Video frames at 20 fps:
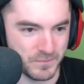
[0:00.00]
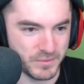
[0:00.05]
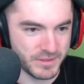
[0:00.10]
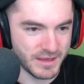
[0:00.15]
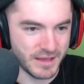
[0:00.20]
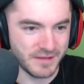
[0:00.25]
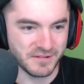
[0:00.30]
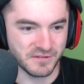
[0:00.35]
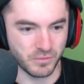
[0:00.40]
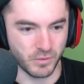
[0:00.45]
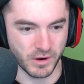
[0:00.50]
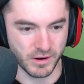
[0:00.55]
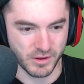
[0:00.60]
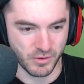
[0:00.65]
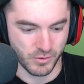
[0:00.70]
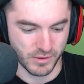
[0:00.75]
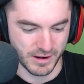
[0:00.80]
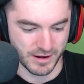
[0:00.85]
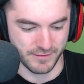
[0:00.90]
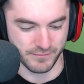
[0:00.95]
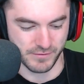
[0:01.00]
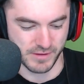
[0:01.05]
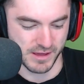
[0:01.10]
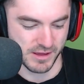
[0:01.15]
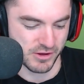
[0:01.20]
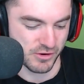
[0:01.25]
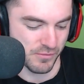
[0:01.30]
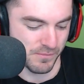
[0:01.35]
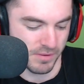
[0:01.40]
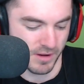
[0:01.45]
but that's where you would have
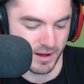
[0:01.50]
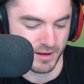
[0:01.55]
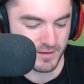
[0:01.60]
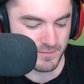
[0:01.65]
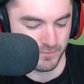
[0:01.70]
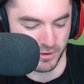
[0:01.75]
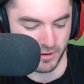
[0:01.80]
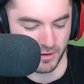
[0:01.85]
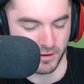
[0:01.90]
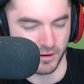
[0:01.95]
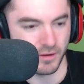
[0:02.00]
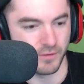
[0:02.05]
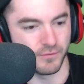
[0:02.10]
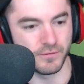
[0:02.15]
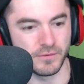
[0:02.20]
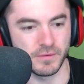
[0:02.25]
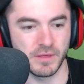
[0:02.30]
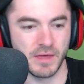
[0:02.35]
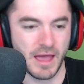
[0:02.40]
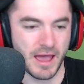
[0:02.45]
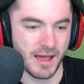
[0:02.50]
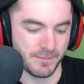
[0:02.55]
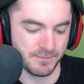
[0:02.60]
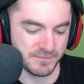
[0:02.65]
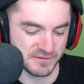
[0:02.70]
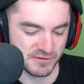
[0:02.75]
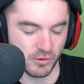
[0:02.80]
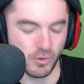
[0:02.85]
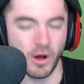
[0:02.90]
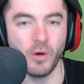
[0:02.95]
like your bottom bar of the
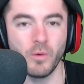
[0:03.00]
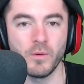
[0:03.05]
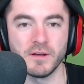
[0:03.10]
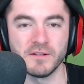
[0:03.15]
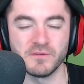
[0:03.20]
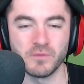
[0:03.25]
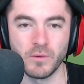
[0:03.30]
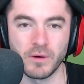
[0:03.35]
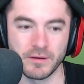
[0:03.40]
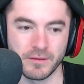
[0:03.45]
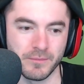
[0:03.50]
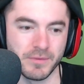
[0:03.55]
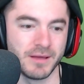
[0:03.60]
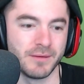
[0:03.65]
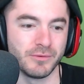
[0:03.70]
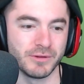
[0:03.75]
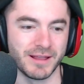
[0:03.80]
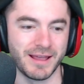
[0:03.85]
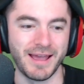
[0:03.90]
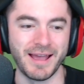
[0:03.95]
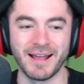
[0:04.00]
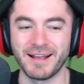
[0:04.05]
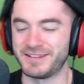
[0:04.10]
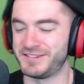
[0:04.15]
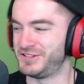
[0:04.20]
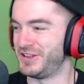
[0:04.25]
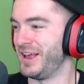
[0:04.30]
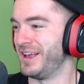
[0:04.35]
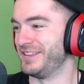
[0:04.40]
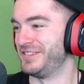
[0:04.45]
apps you always want to be able to
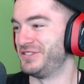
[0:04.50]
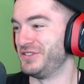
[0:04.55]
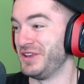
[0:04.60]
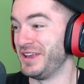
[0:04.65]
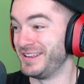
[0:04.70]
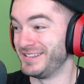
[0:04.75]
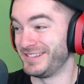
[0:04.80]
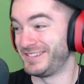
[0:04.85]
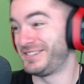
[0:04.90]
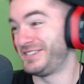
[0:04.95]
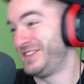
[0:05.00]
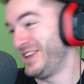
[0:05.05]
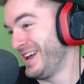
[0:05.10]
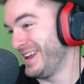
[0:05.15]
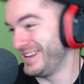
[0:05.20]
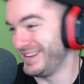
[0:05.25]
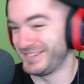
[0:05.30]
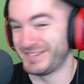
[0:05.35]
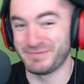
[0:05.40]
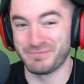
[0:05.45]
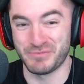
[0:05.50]
access. Instead, it's